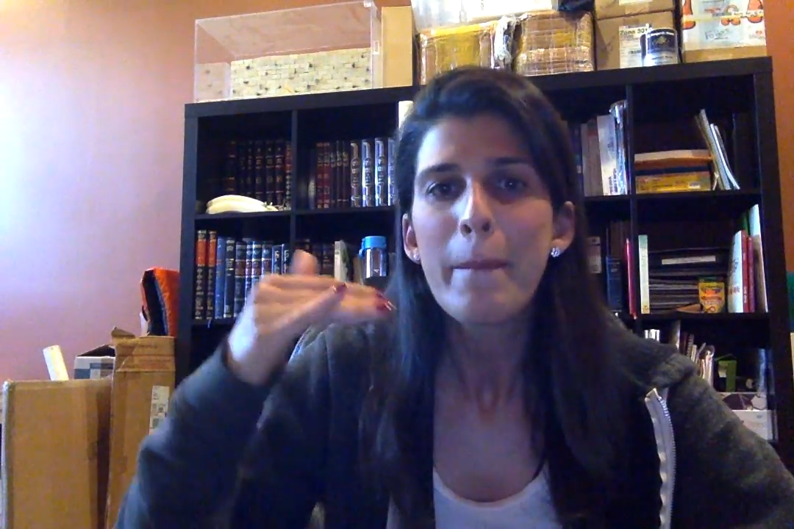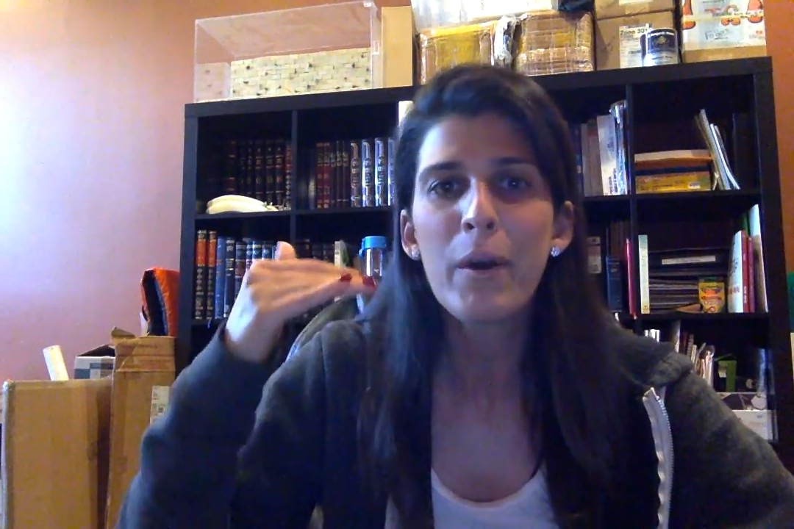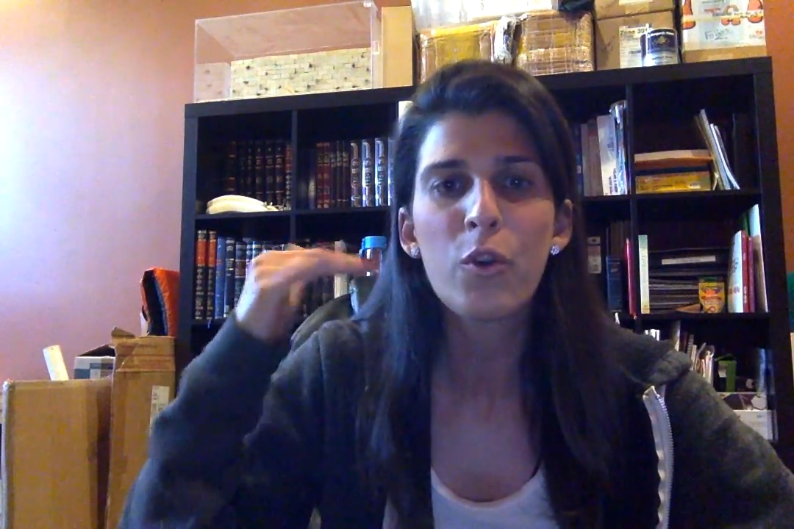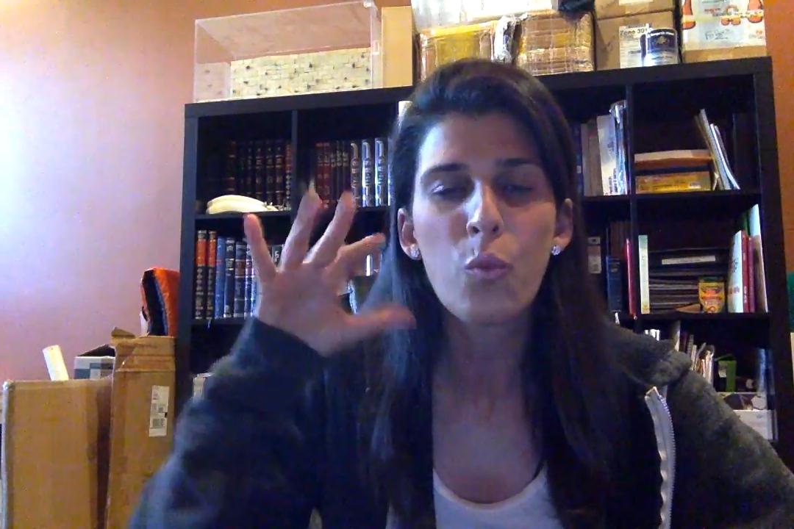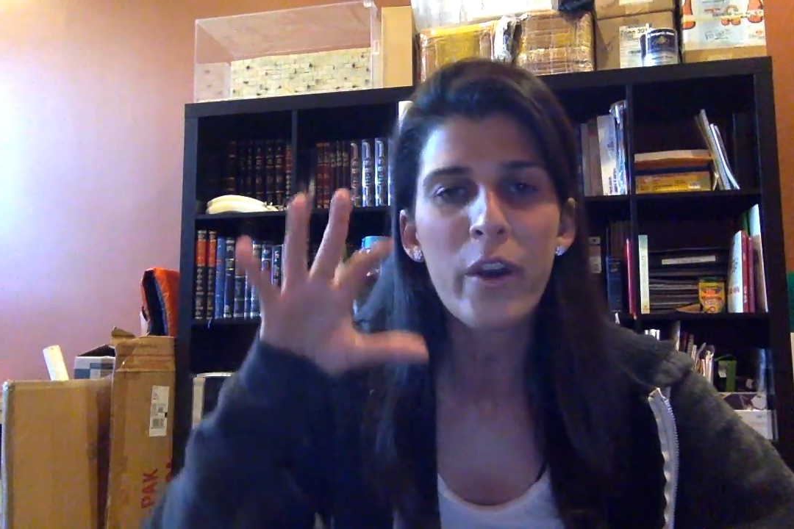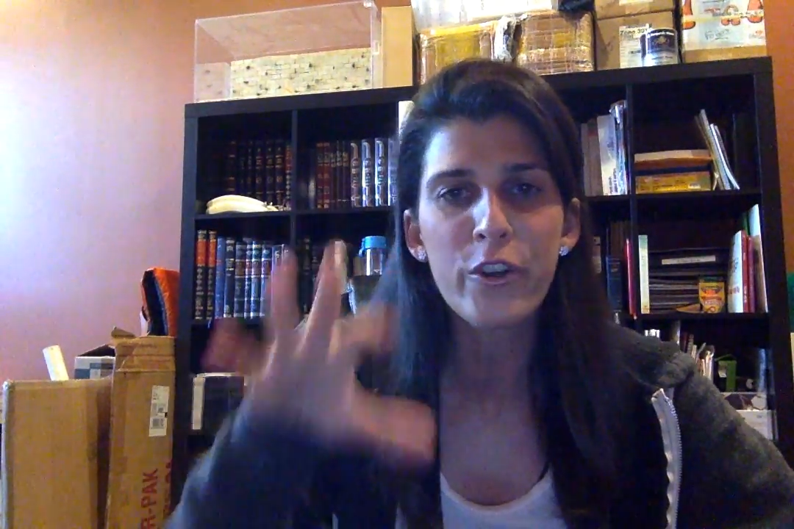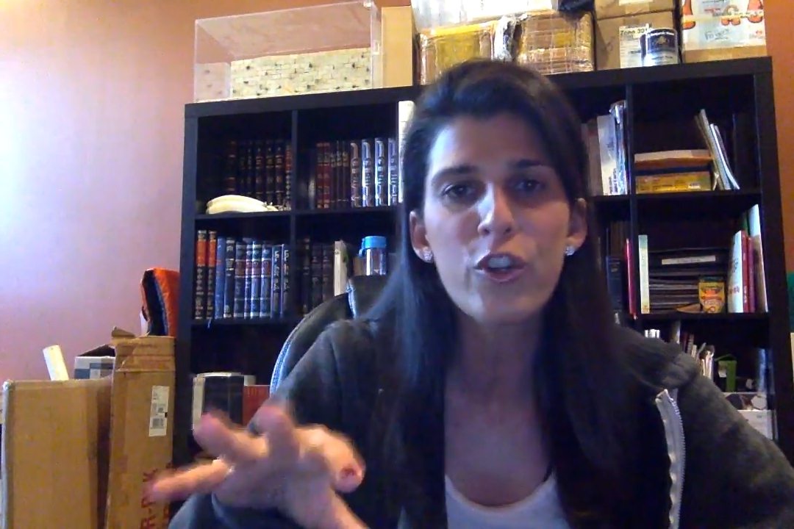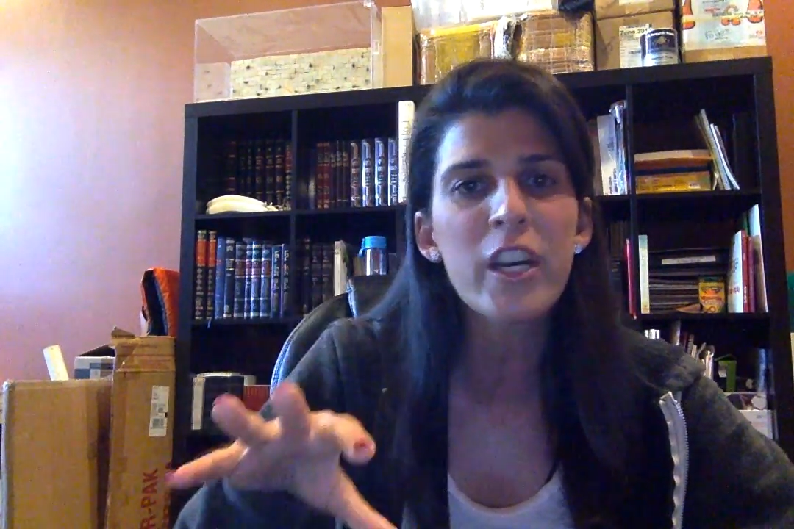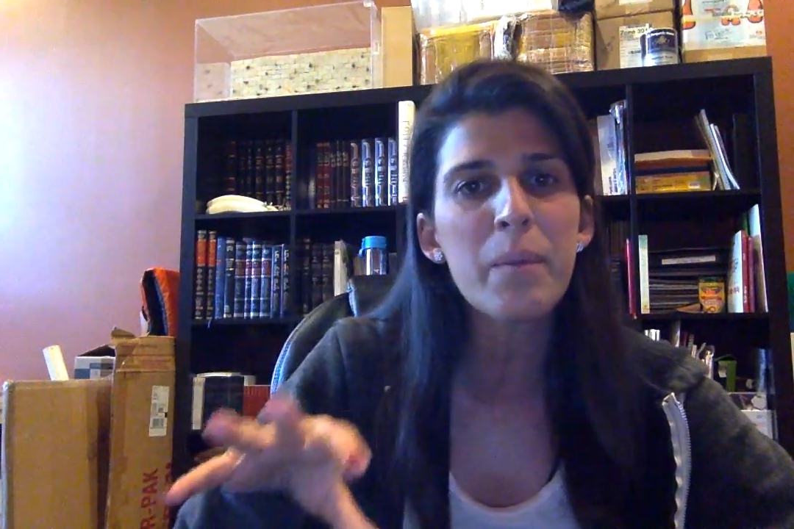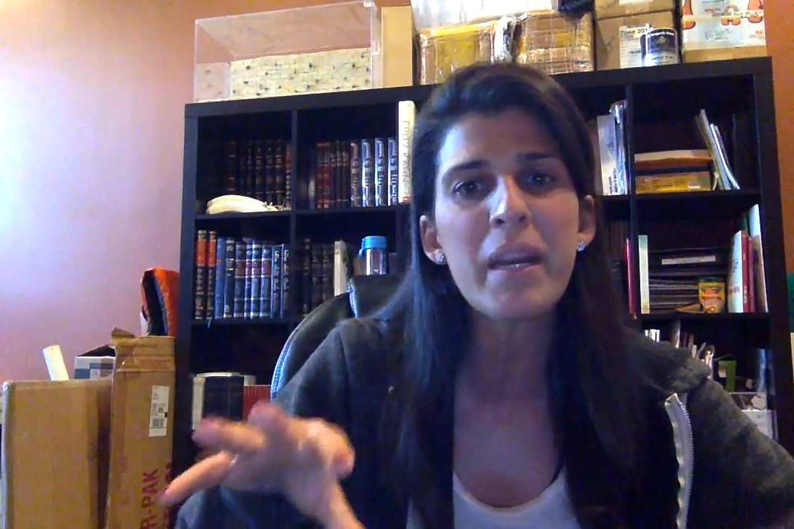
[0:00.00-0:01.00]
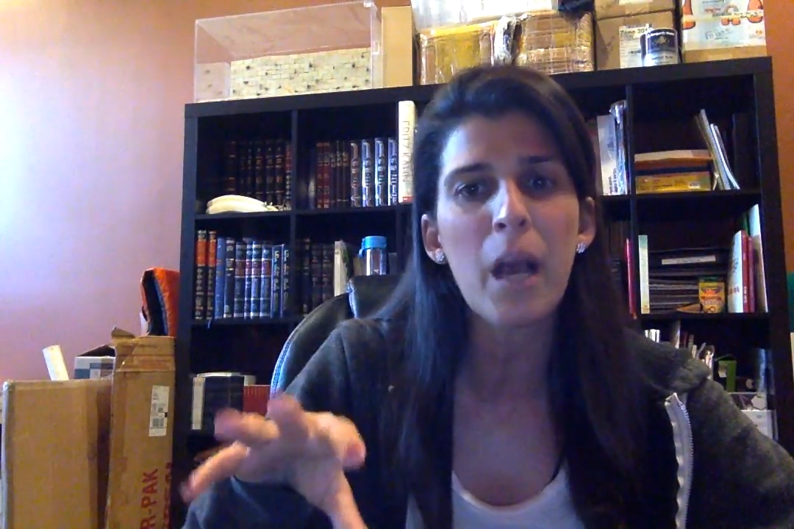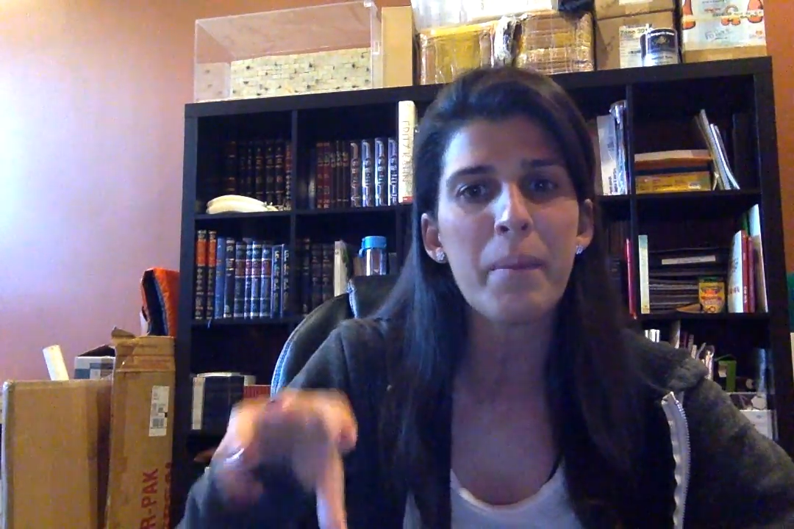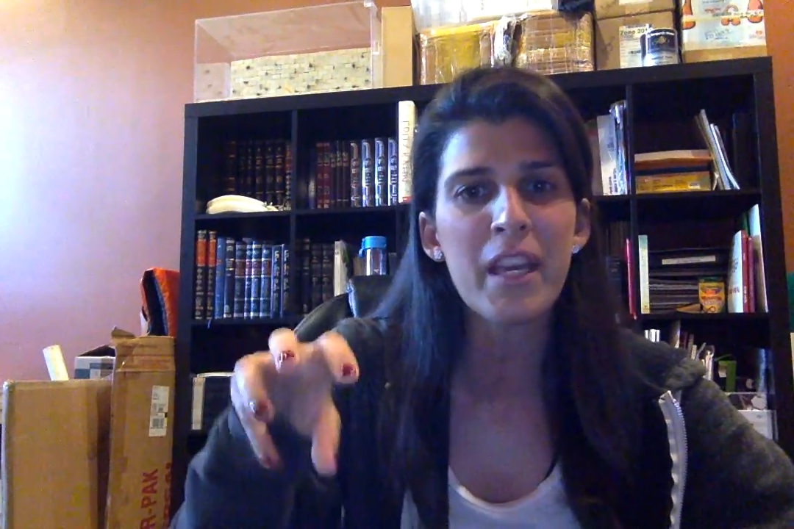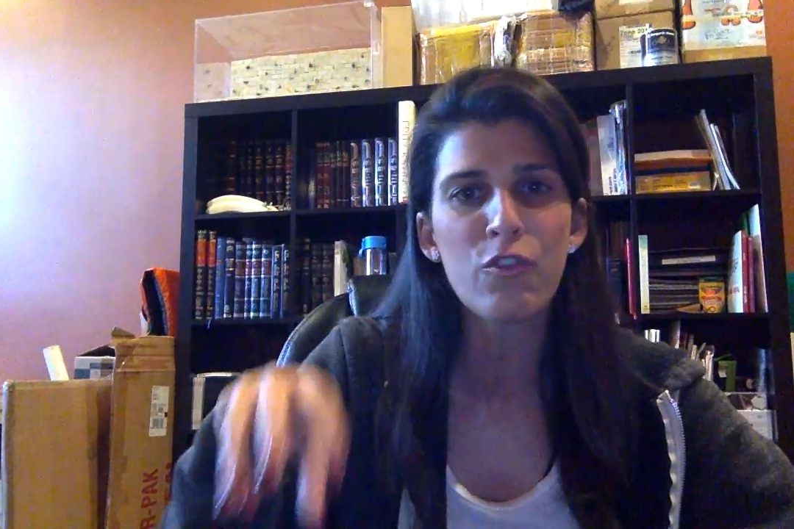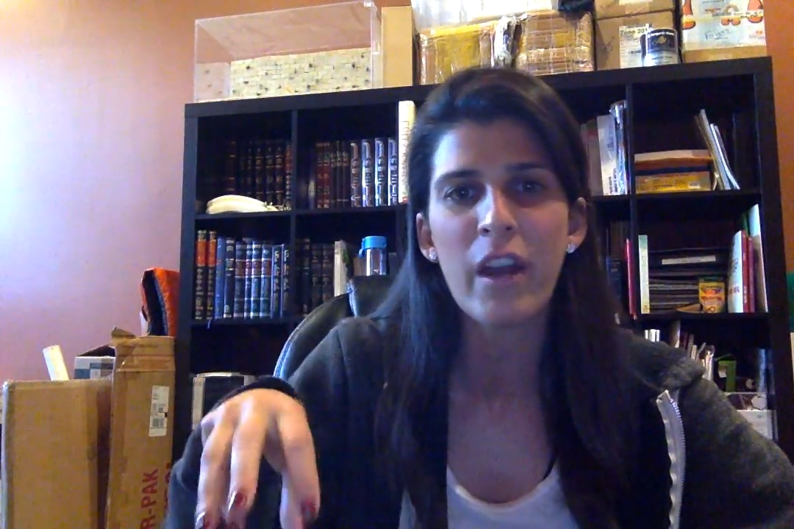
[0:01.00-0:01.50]
But where you're going to be
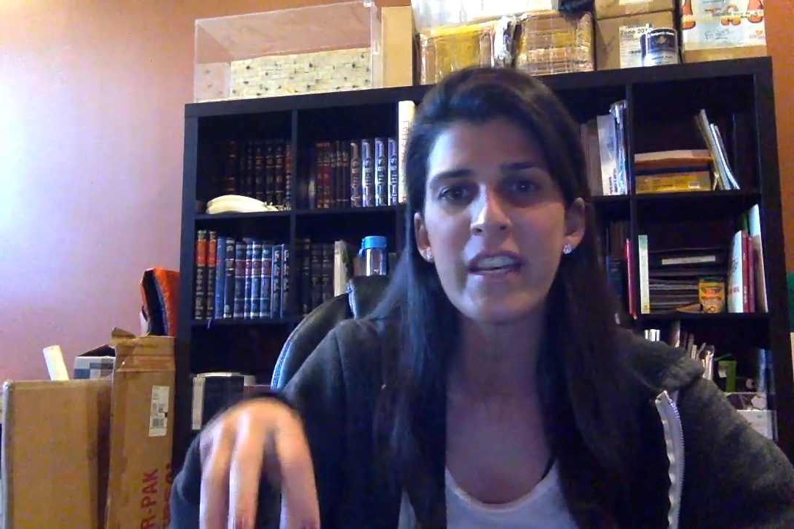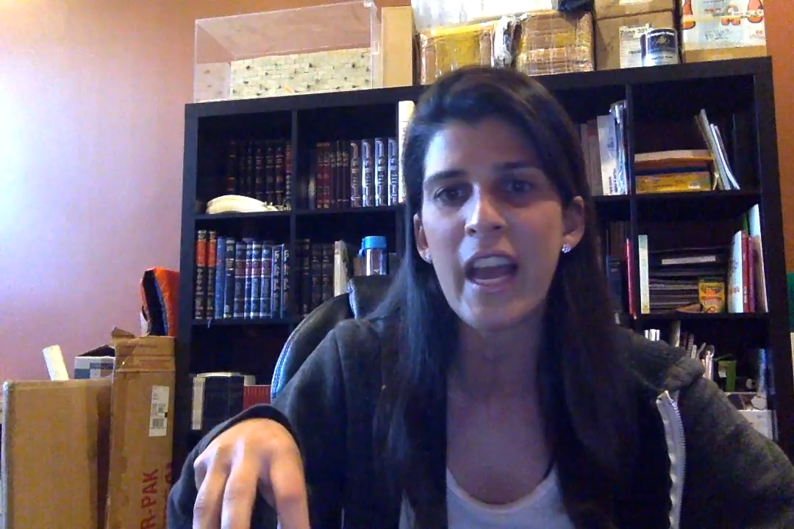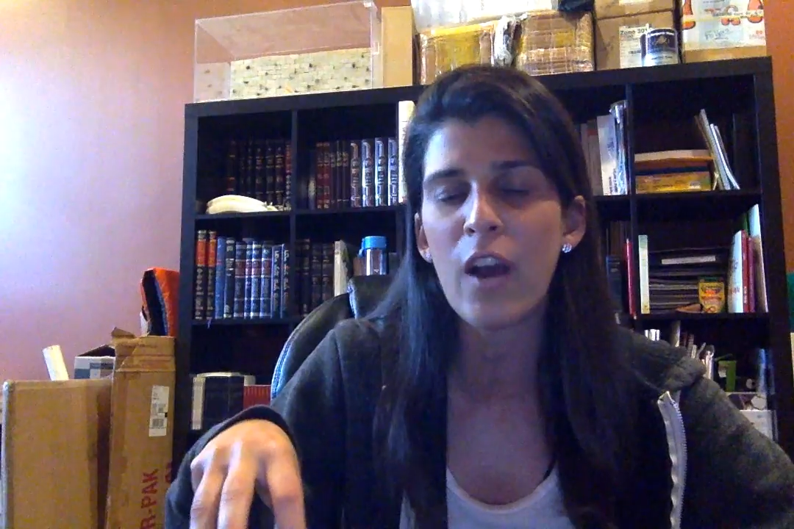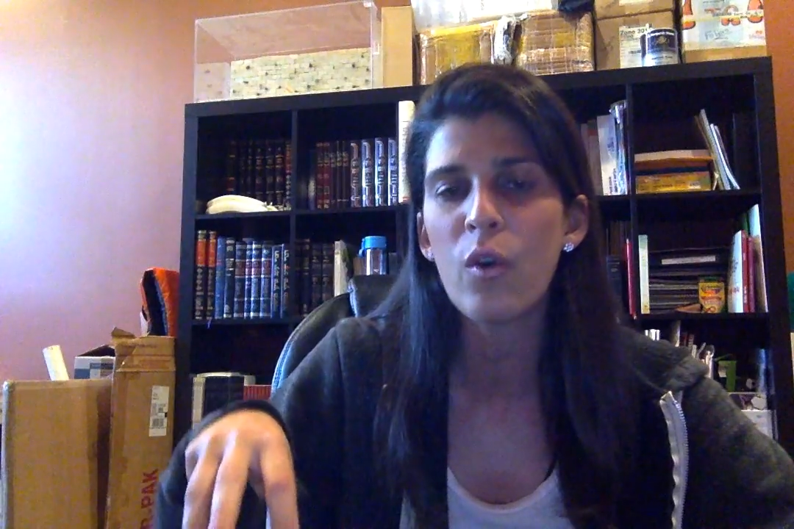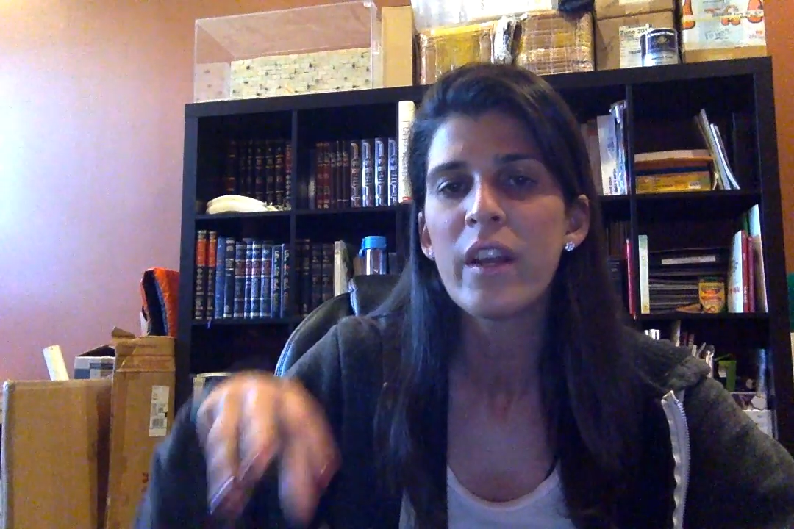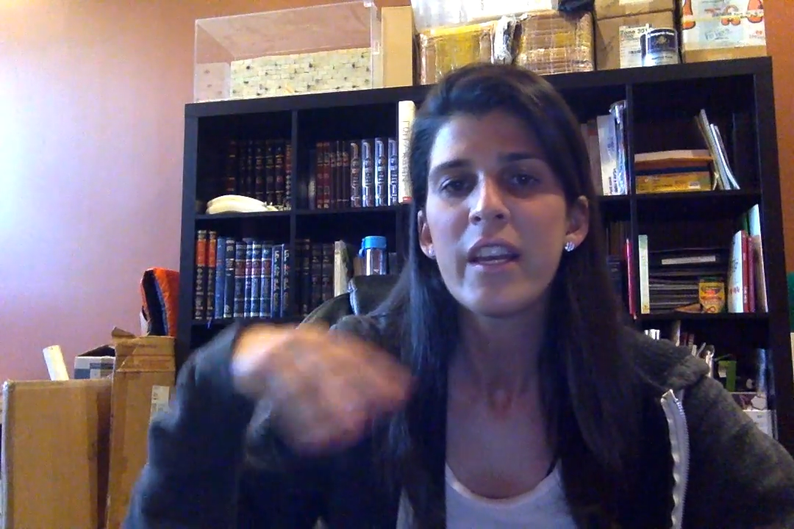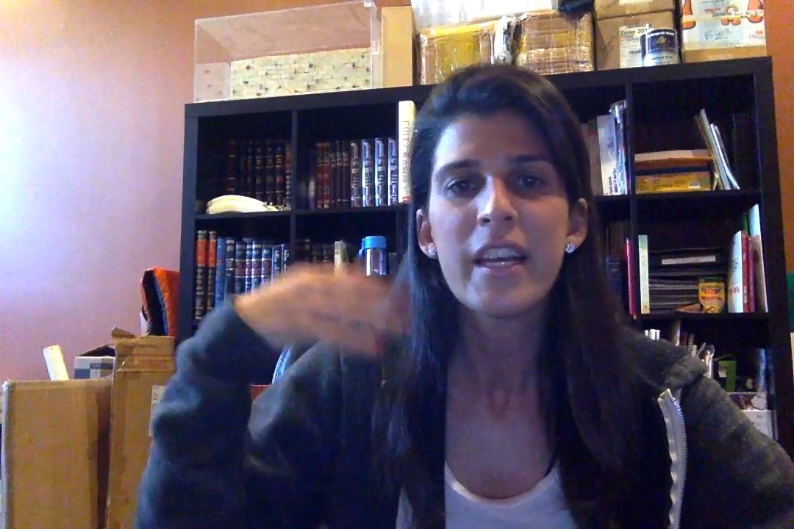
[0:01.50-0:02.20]
coming in right now,